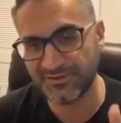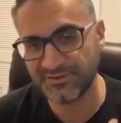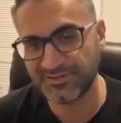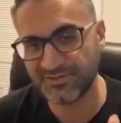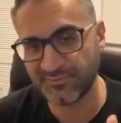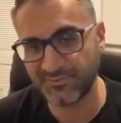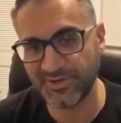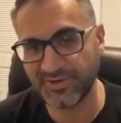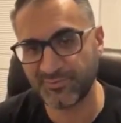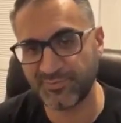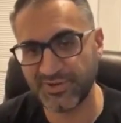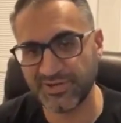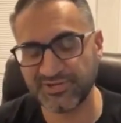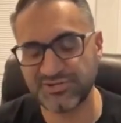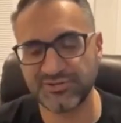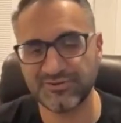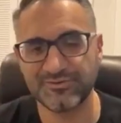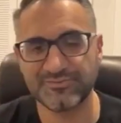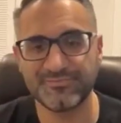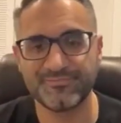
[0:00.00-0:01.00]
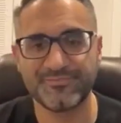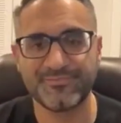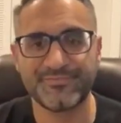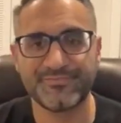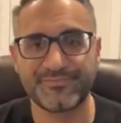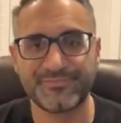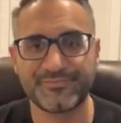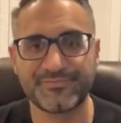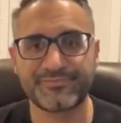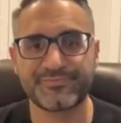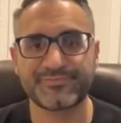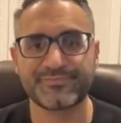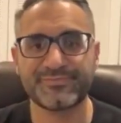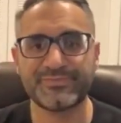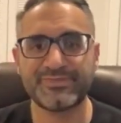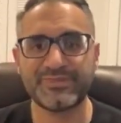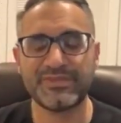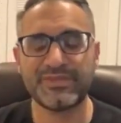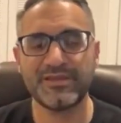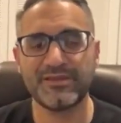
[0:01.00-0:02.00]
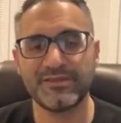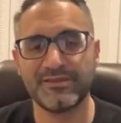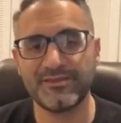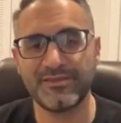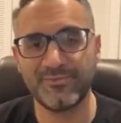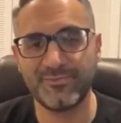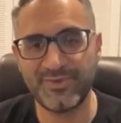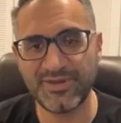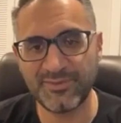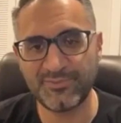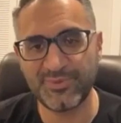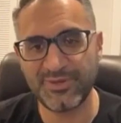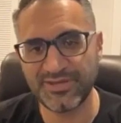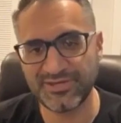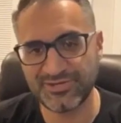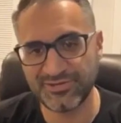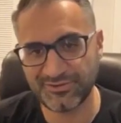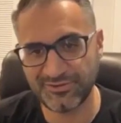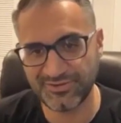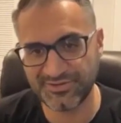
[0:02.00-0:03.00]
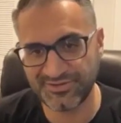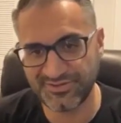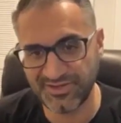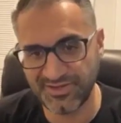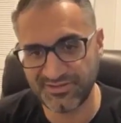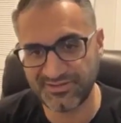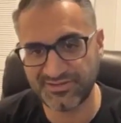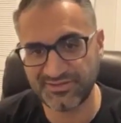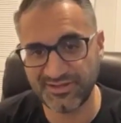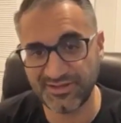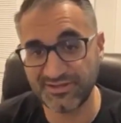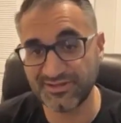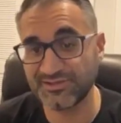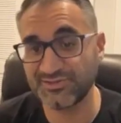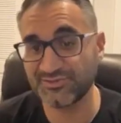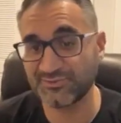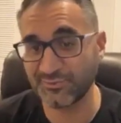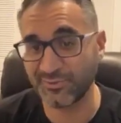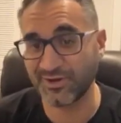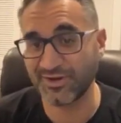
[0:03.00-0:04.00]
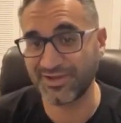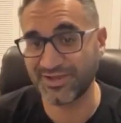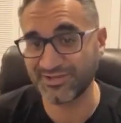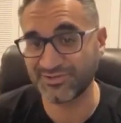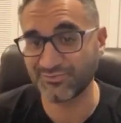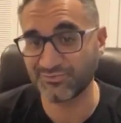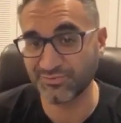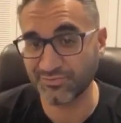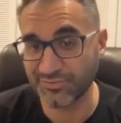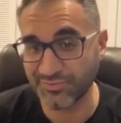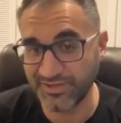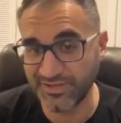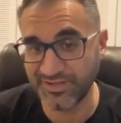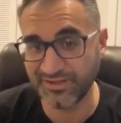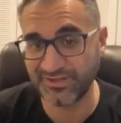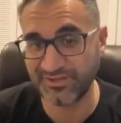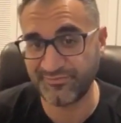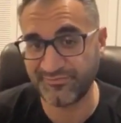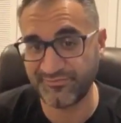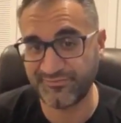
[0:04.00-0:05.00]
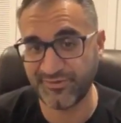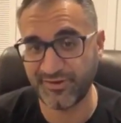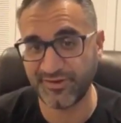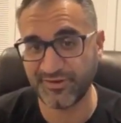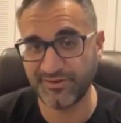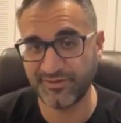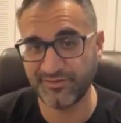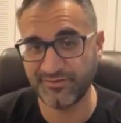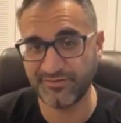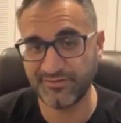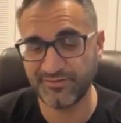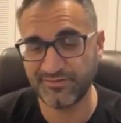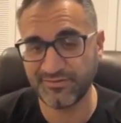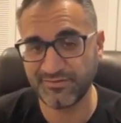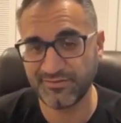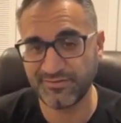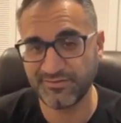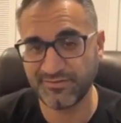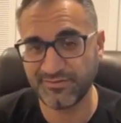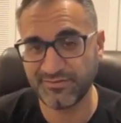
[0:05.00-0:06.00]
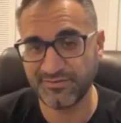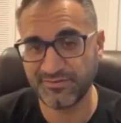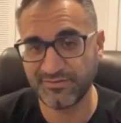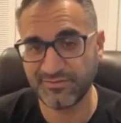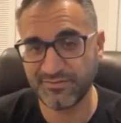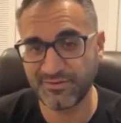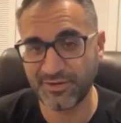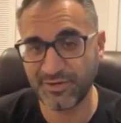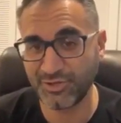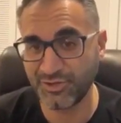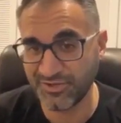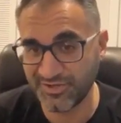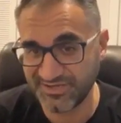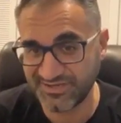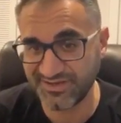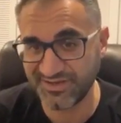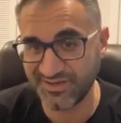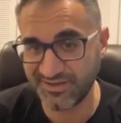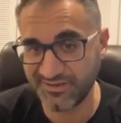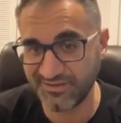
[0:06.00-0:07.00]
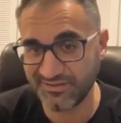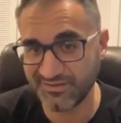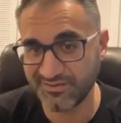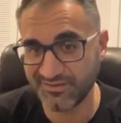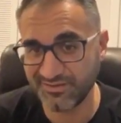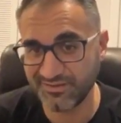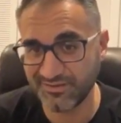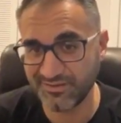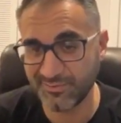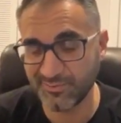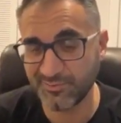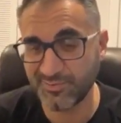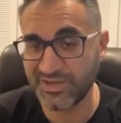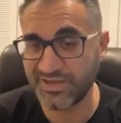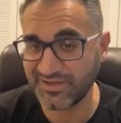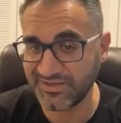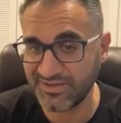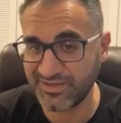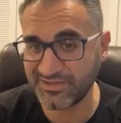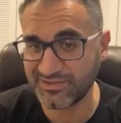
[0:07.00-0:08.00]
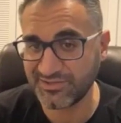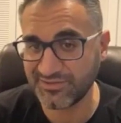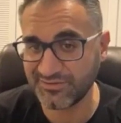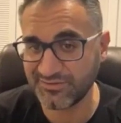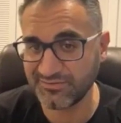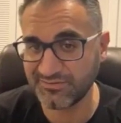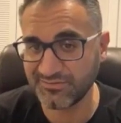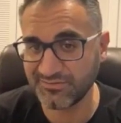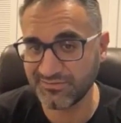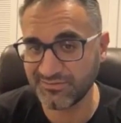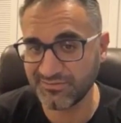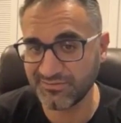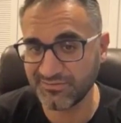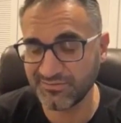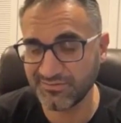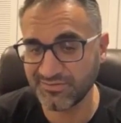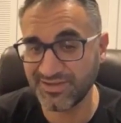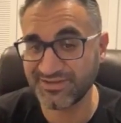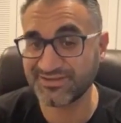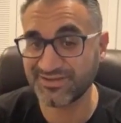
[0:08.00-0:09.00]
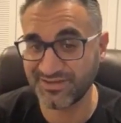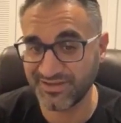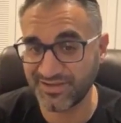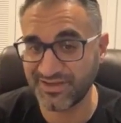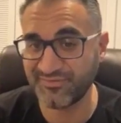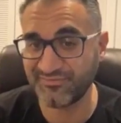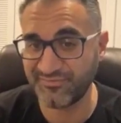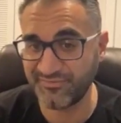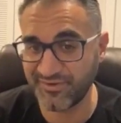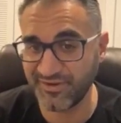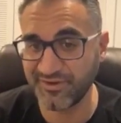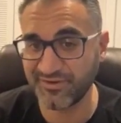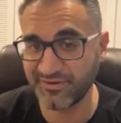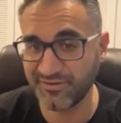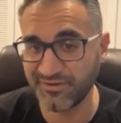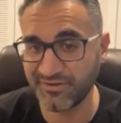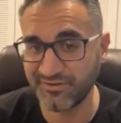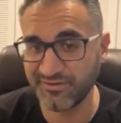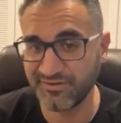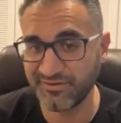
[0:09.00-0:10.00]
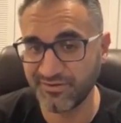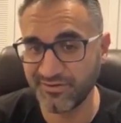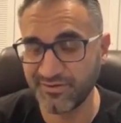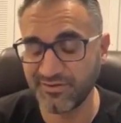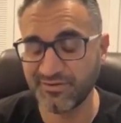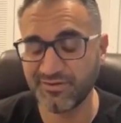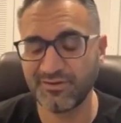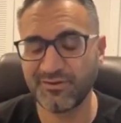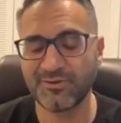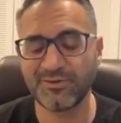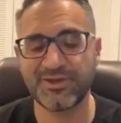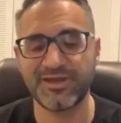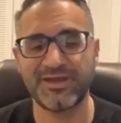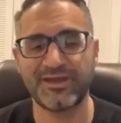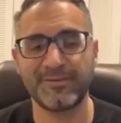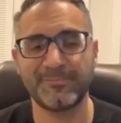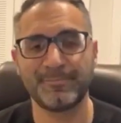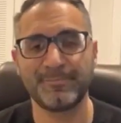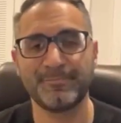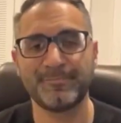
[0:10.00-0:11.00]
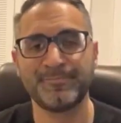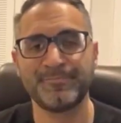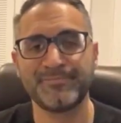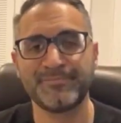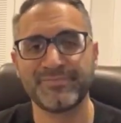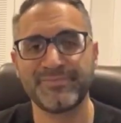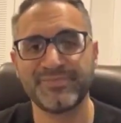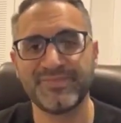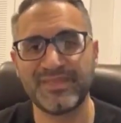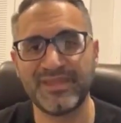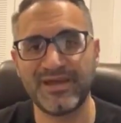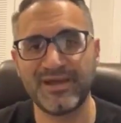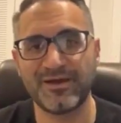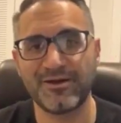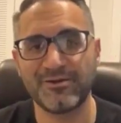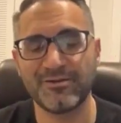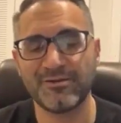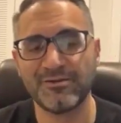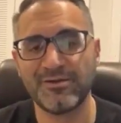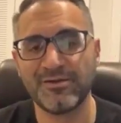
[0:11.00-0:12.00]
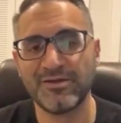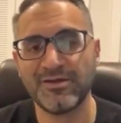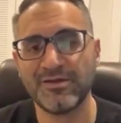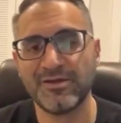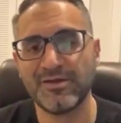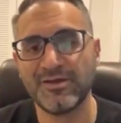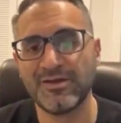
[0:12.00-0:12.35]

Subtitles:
Here's the big picture. The big picture is this, and this is where it gets really fun. Are you listening? Pay attention. It's going to get fun. Okay, now,